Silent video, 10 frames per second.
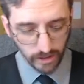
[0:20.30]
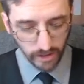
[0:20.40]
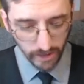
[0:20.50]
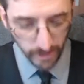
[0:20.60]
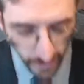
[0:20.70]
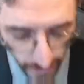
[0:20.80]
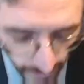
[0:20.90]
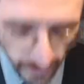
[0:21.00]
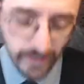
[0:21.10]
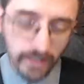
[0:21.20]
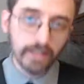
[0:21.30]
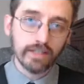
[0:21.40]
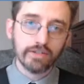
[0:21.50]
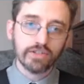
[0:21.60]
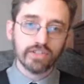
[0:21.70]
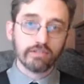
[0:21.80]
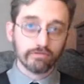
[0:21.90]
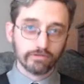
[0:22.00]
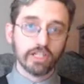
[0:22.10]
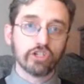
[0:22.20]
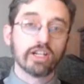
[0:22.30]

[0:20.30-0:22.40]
and that is inflation.